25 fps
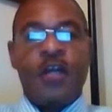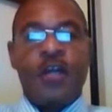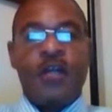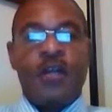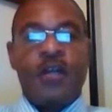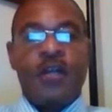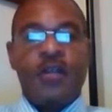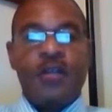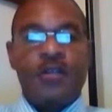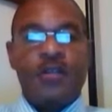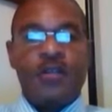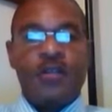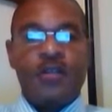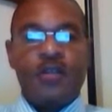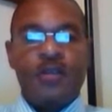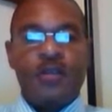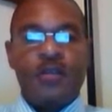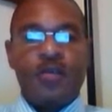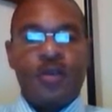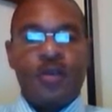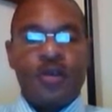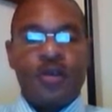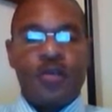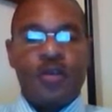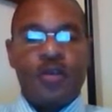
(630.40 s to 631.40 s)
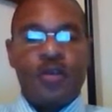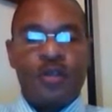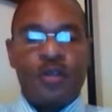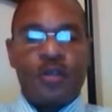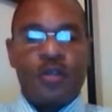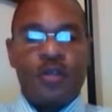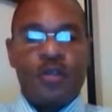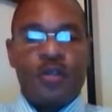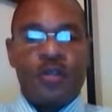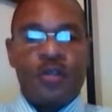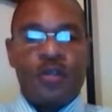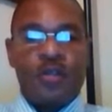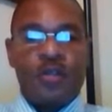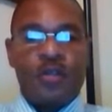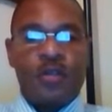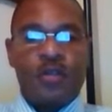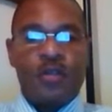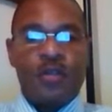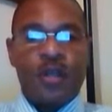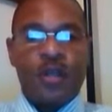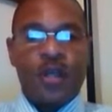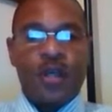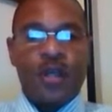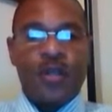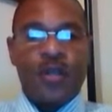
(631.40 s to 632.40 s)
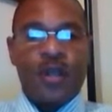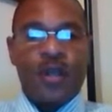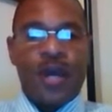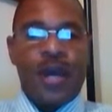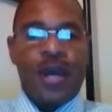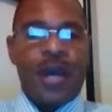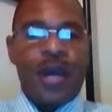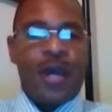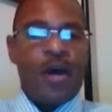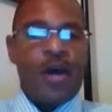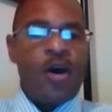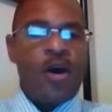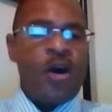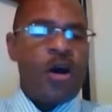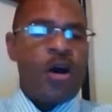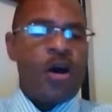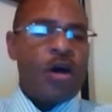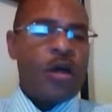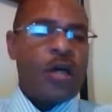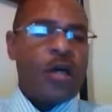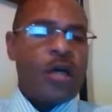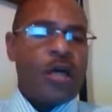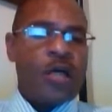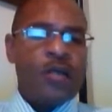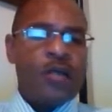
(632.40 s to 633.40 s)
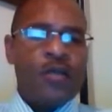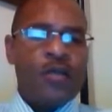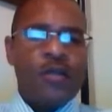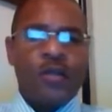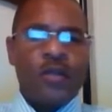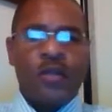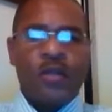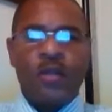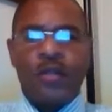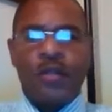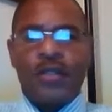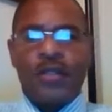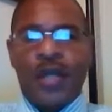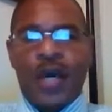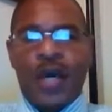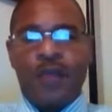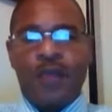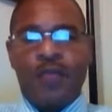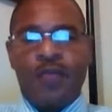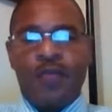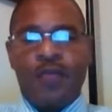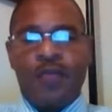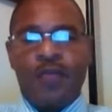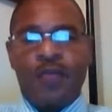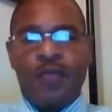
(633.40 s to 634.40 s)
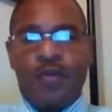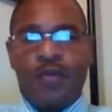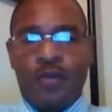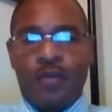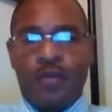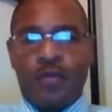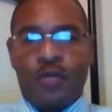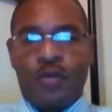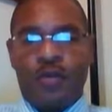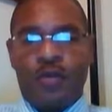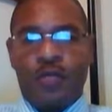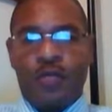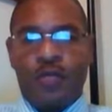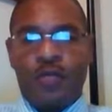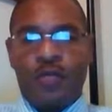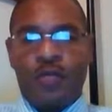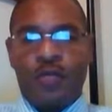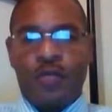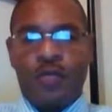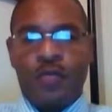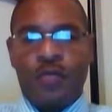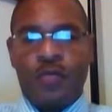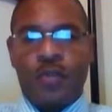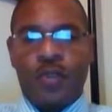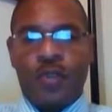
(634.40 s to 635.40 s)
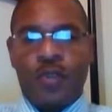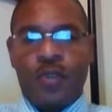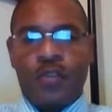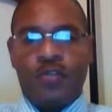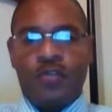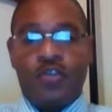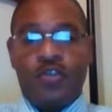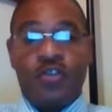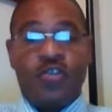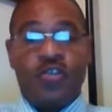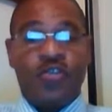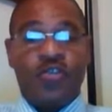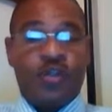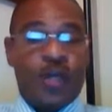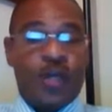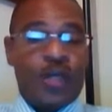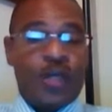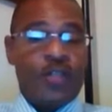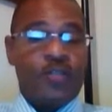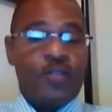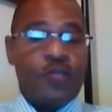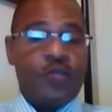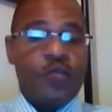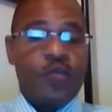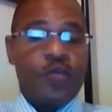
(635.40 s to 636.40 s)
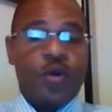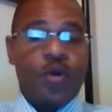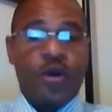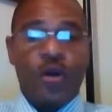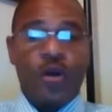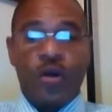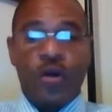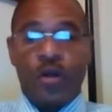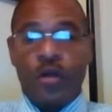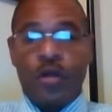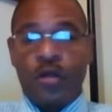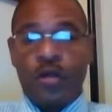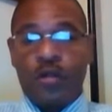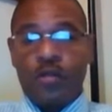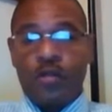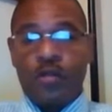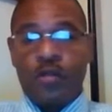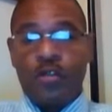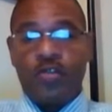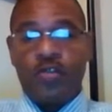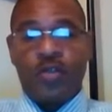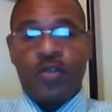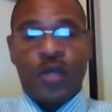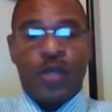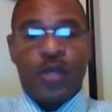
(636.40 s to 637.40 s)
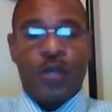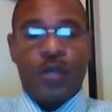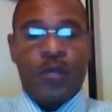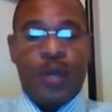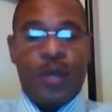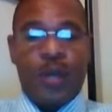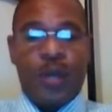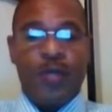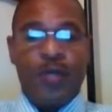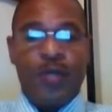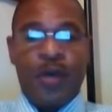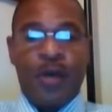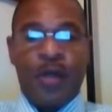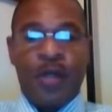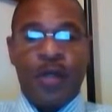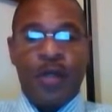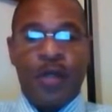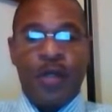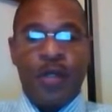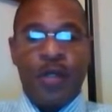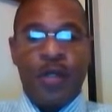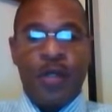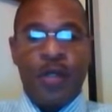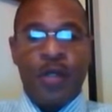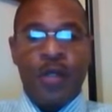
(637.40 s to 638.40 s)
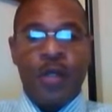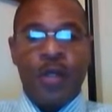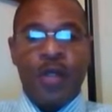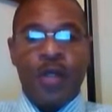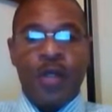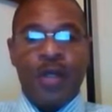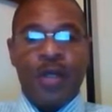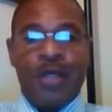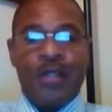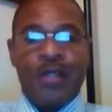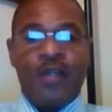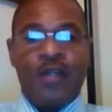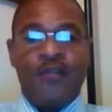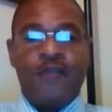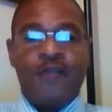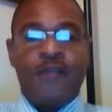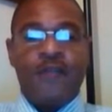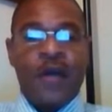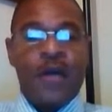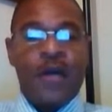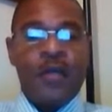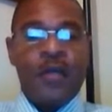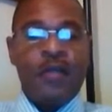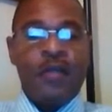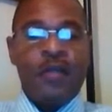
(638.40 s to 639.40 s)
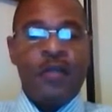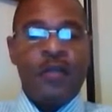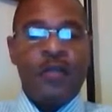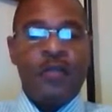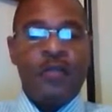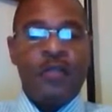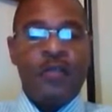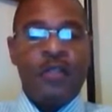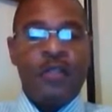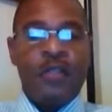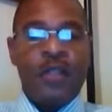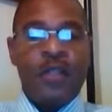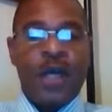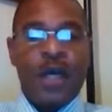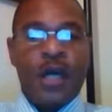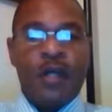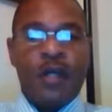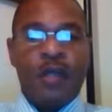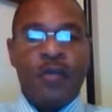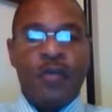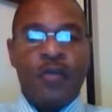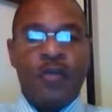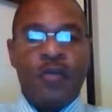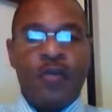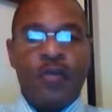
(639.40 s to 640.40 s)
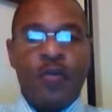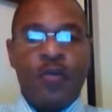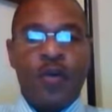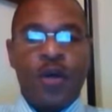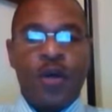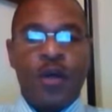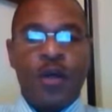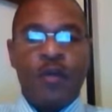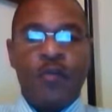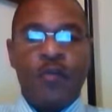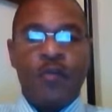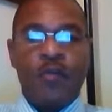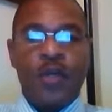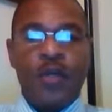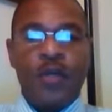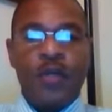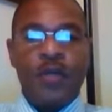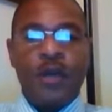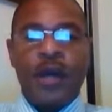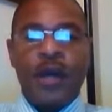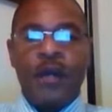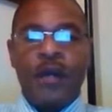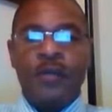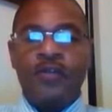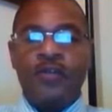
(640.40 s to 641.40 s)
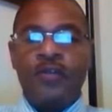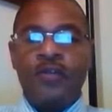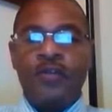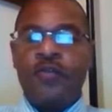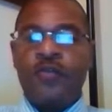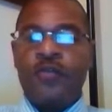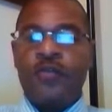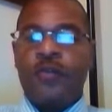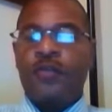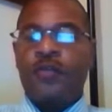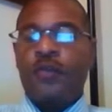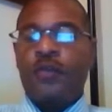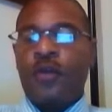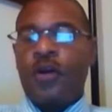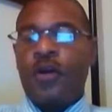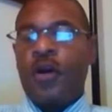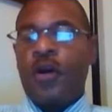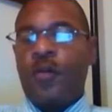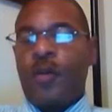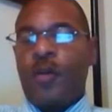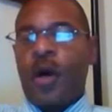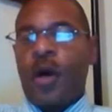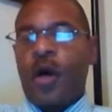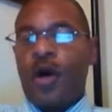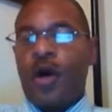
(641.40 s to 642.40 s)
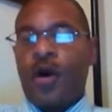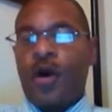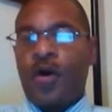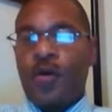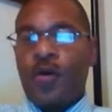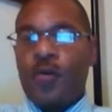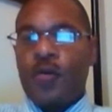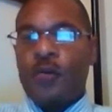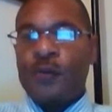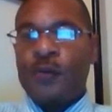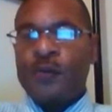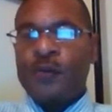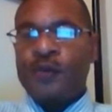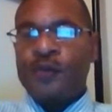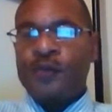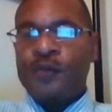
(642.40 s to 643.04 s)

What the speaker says: This is a person that had all kind of things happen to him, just trying to work, just trying to make money, and then finally decided, you know what, maybe I can do something on my own.